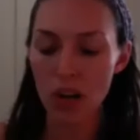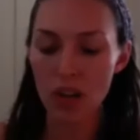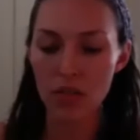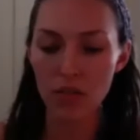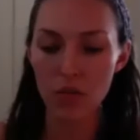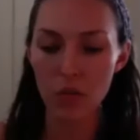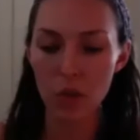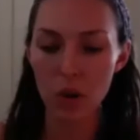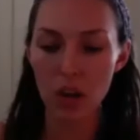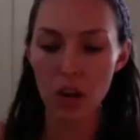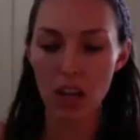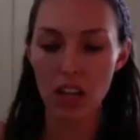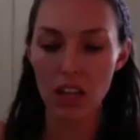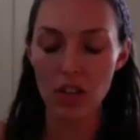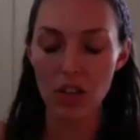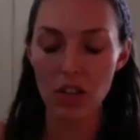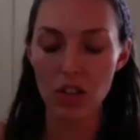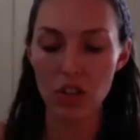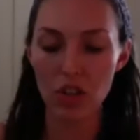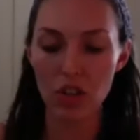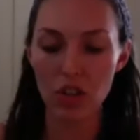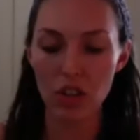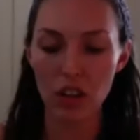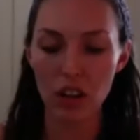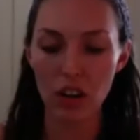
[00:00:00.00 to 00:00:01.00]
of
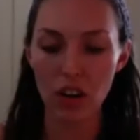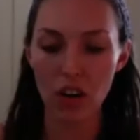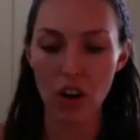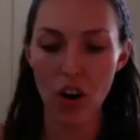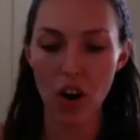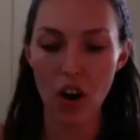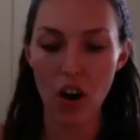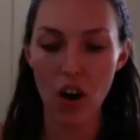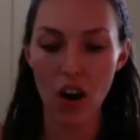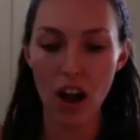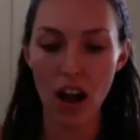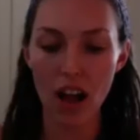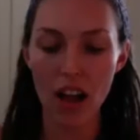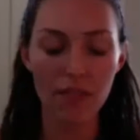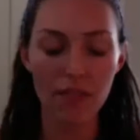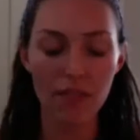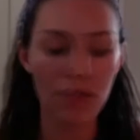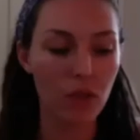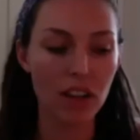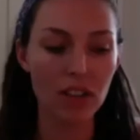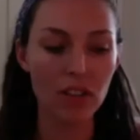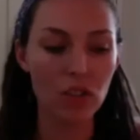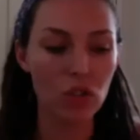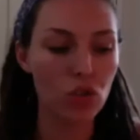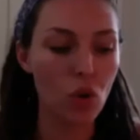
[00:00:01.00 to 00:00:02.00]
which I've
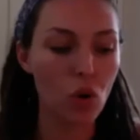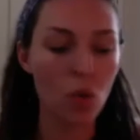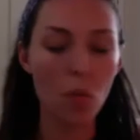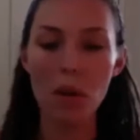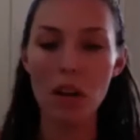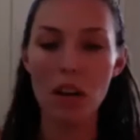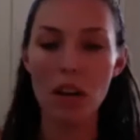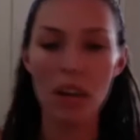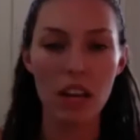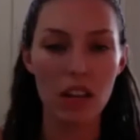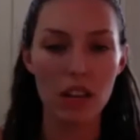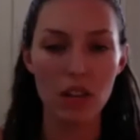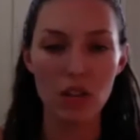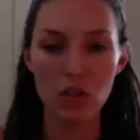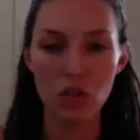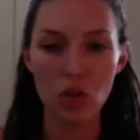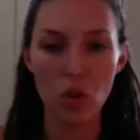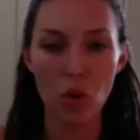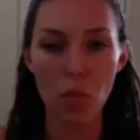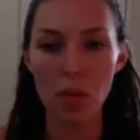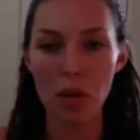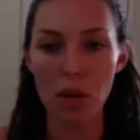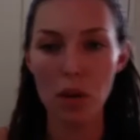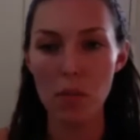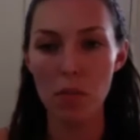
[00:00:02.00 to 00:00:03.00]
read so
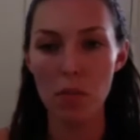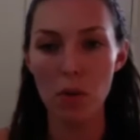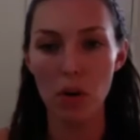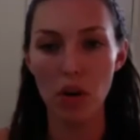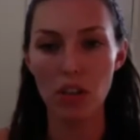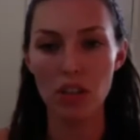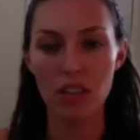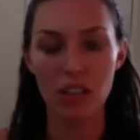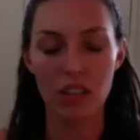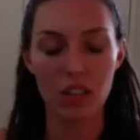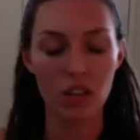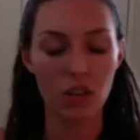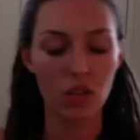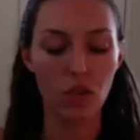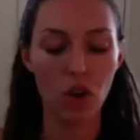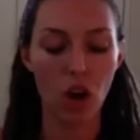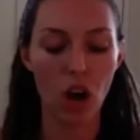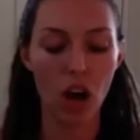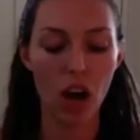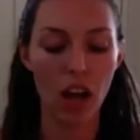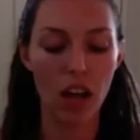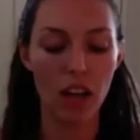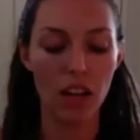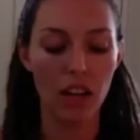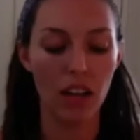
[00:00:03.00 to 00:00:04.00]
many books, and you've
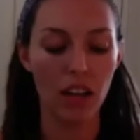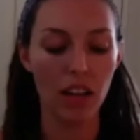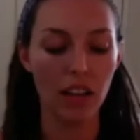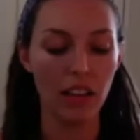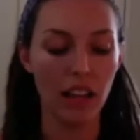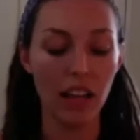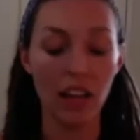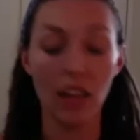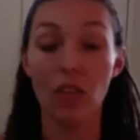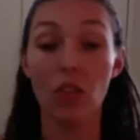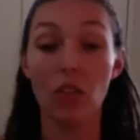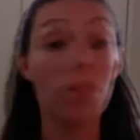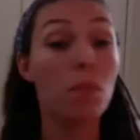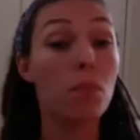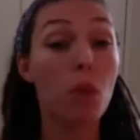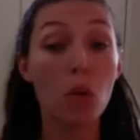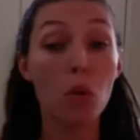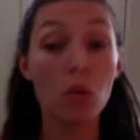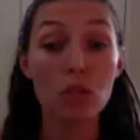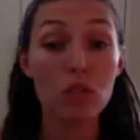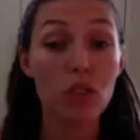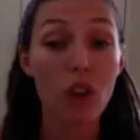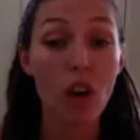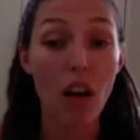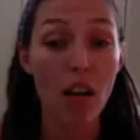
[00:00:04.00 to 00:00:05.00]
got like the
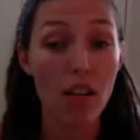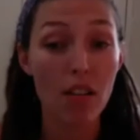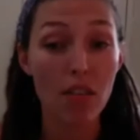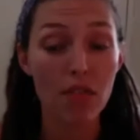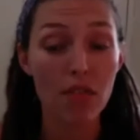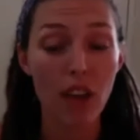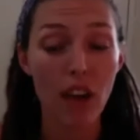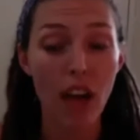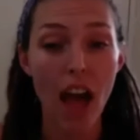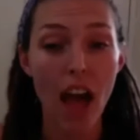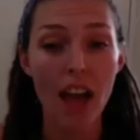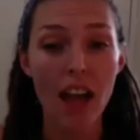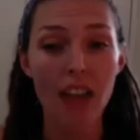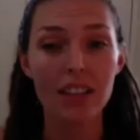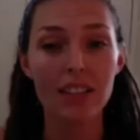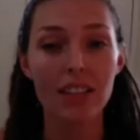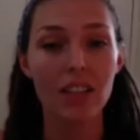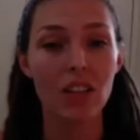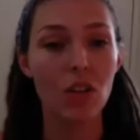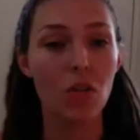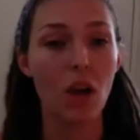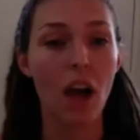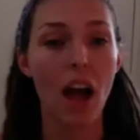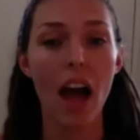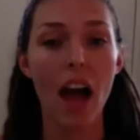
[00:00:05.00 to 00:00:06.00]
Mozart effect, and
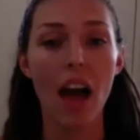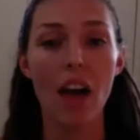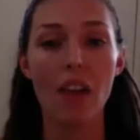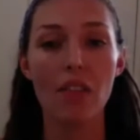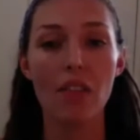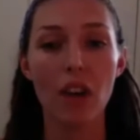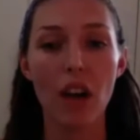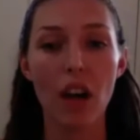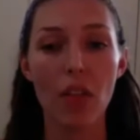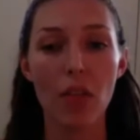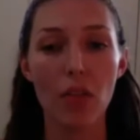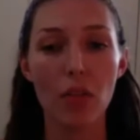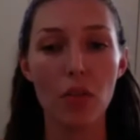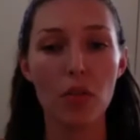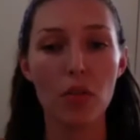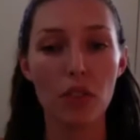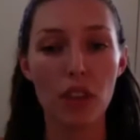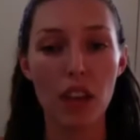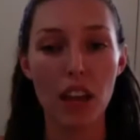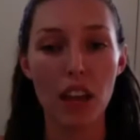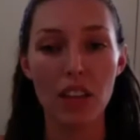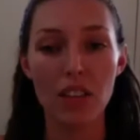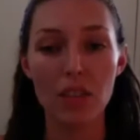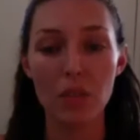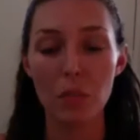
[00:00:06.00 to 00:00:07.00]
you have other
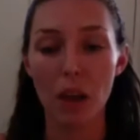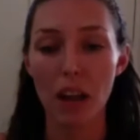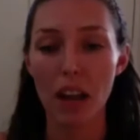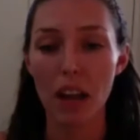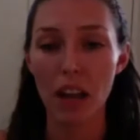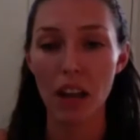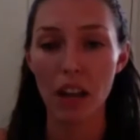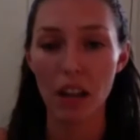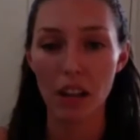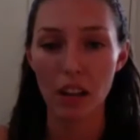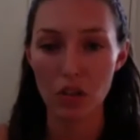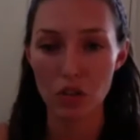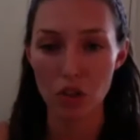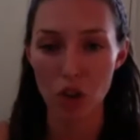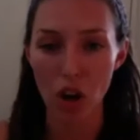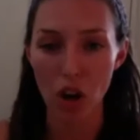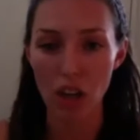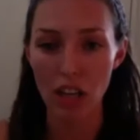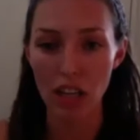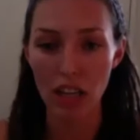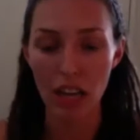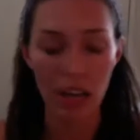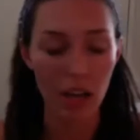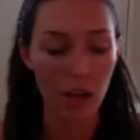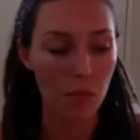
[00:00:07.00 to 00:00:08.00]
things by
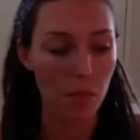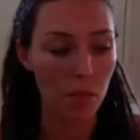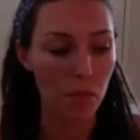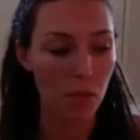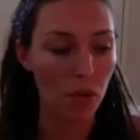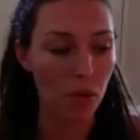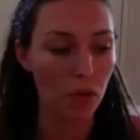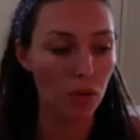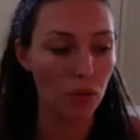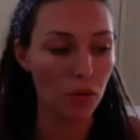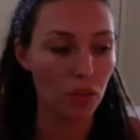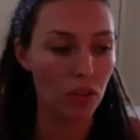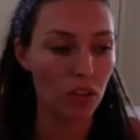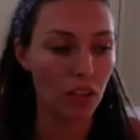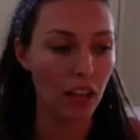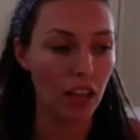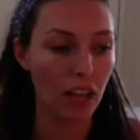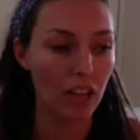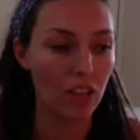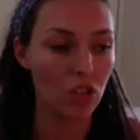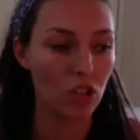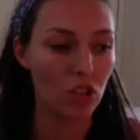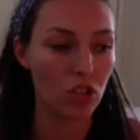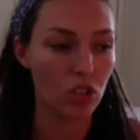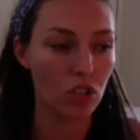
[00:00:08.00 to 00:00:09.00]
John Campbell
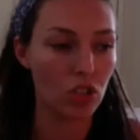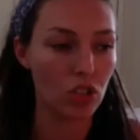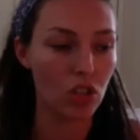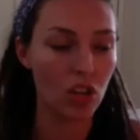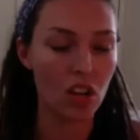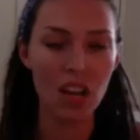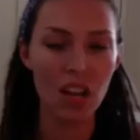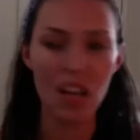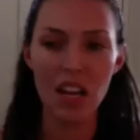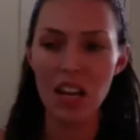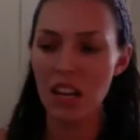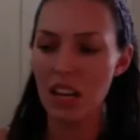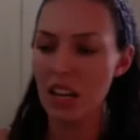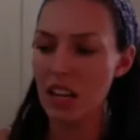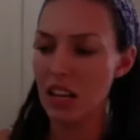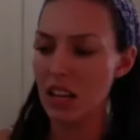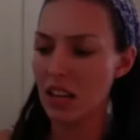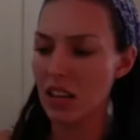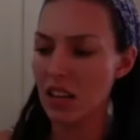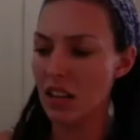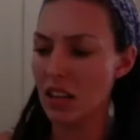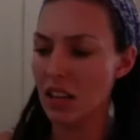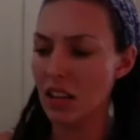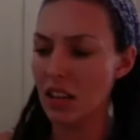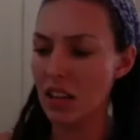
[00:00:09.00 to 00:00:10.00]
that just,
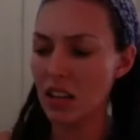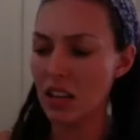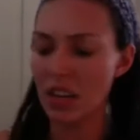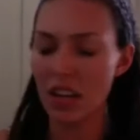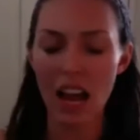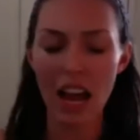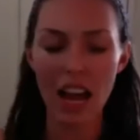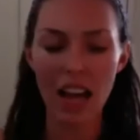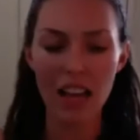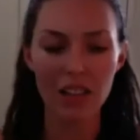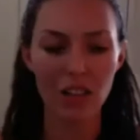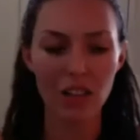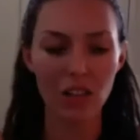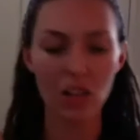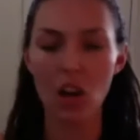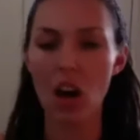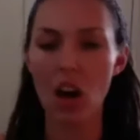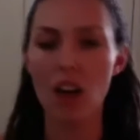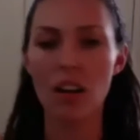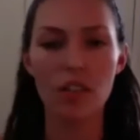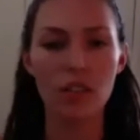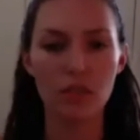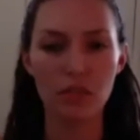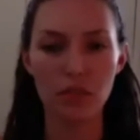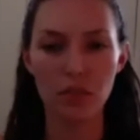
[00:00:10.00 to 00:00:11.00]
he has a
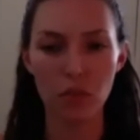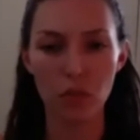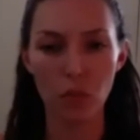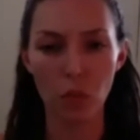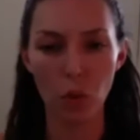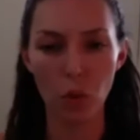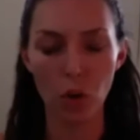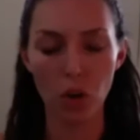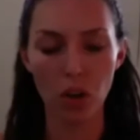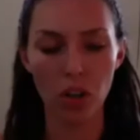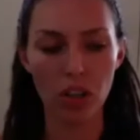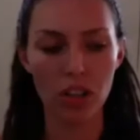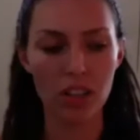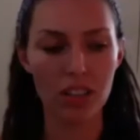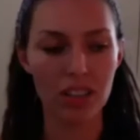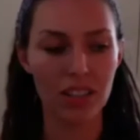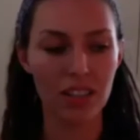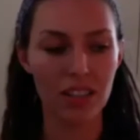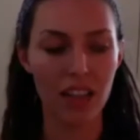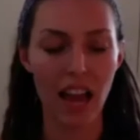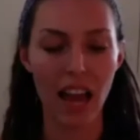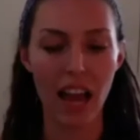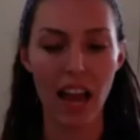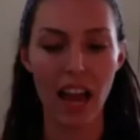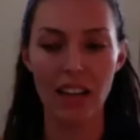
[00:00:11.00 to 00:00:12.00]
lot of works
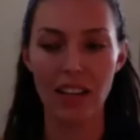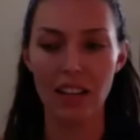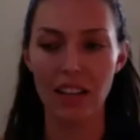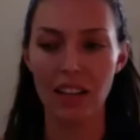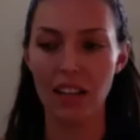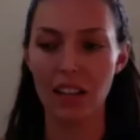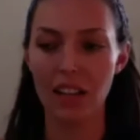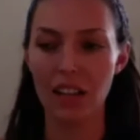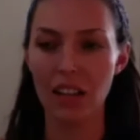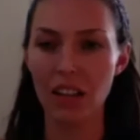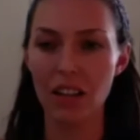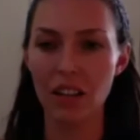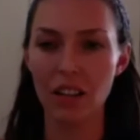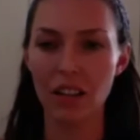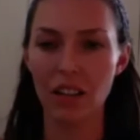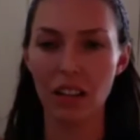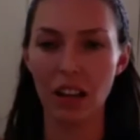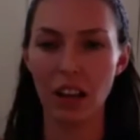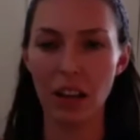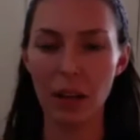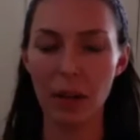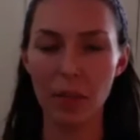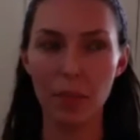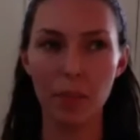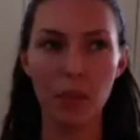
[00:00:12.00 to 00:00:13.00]
that
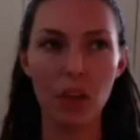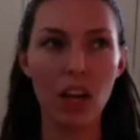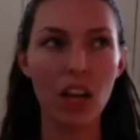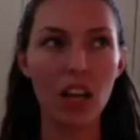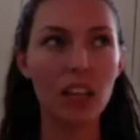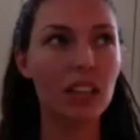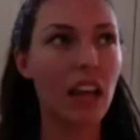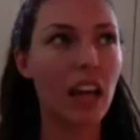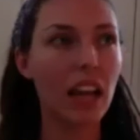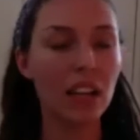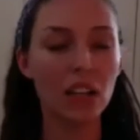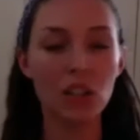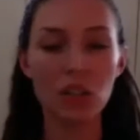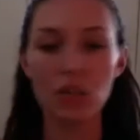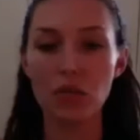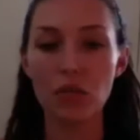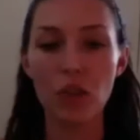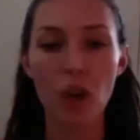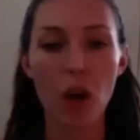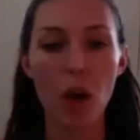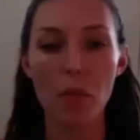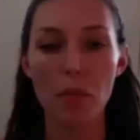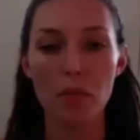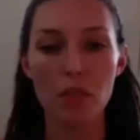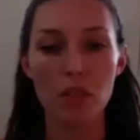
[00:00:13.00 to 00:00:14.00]
collect
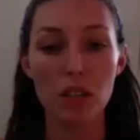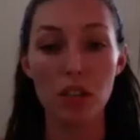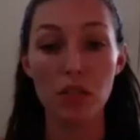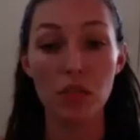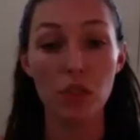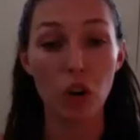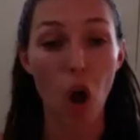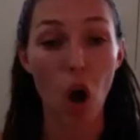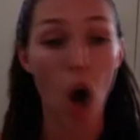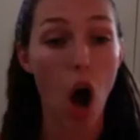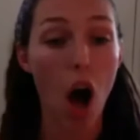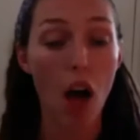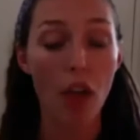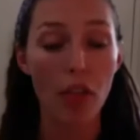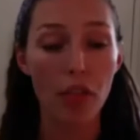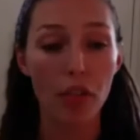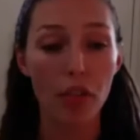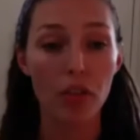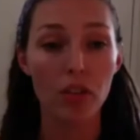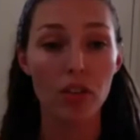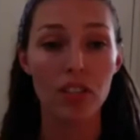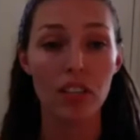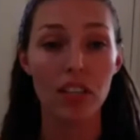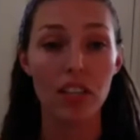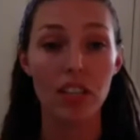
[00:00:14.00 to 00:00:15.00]
from different
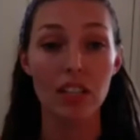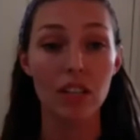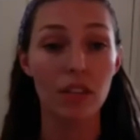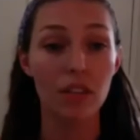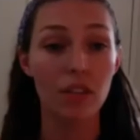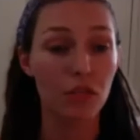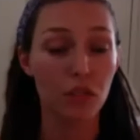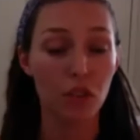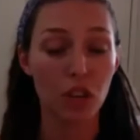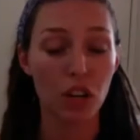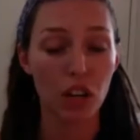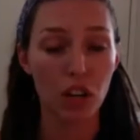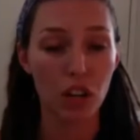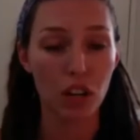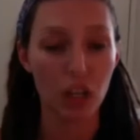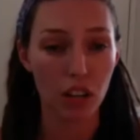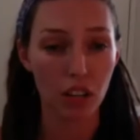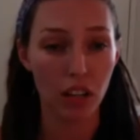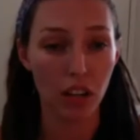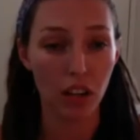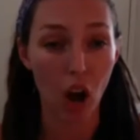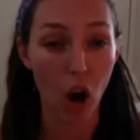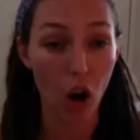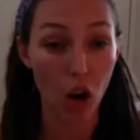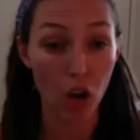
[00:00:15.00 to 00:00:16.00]
authors and different
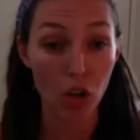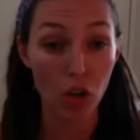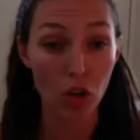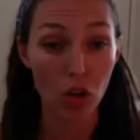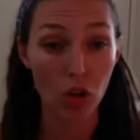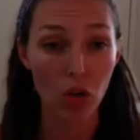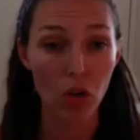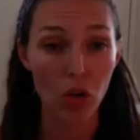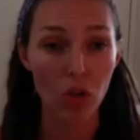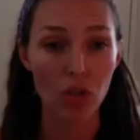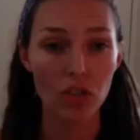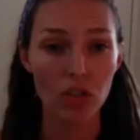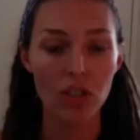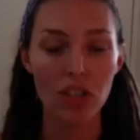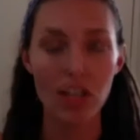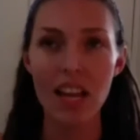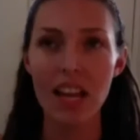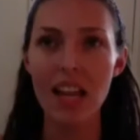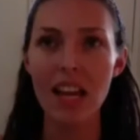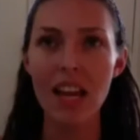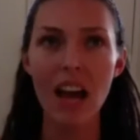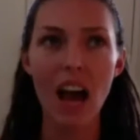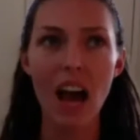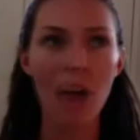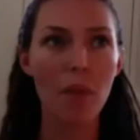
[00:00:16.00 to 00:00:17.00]
articles
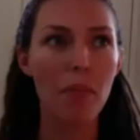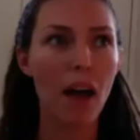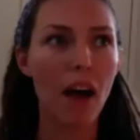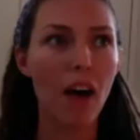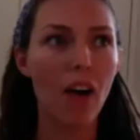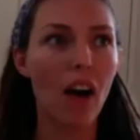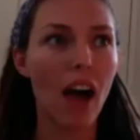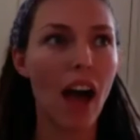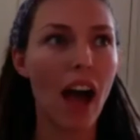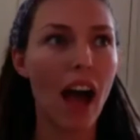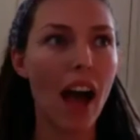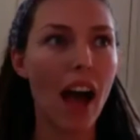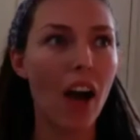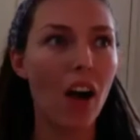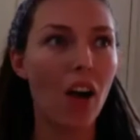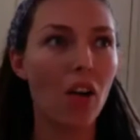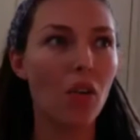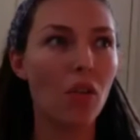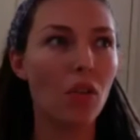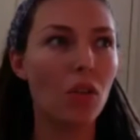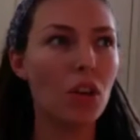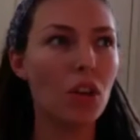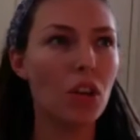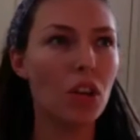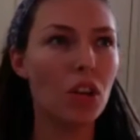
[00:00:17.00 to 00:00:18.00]
about
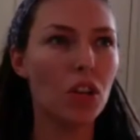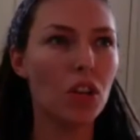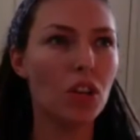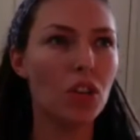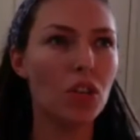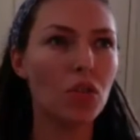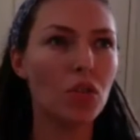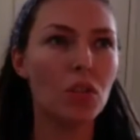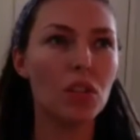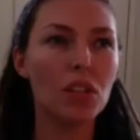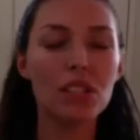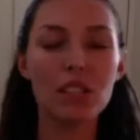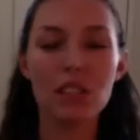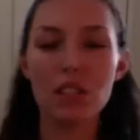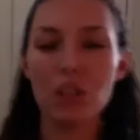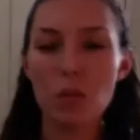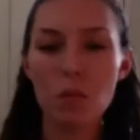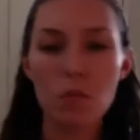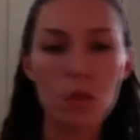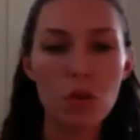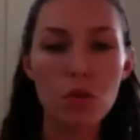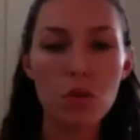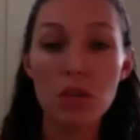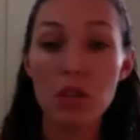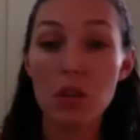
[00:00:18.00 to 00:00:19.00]
how you listen to
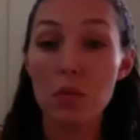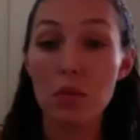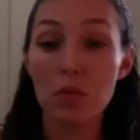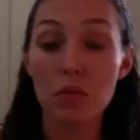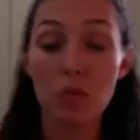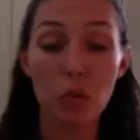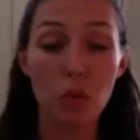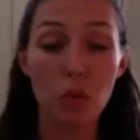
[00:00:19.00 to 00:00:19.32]
music before